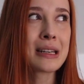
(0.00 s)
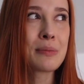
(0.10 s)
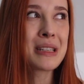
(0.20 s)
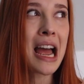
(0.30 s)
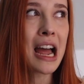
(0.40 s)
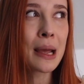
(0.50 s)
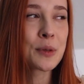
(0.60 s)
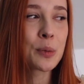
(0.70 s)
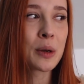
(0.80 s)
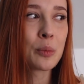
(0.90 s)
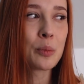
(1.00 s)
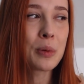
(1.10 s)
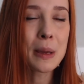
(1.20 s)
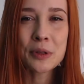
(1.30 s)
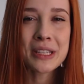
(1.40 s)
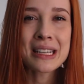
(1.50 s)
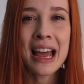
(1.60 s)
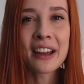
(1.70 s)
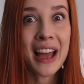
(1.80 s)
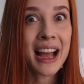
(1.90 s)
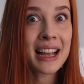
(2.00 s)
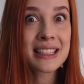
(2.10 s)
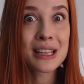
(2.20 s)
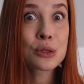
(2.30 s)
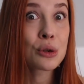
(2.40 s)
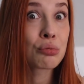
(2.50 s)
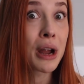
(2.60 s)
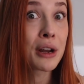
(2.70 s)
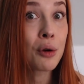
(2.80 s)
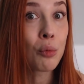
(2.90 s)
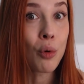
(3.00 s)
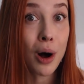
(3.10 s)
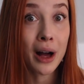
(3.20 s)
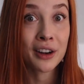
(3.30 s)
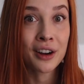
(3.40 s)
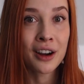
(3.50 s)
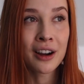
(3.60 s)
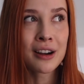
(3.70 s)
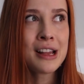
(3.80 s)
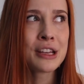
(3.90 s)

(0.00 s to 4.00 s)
times when people didn't have access to running water.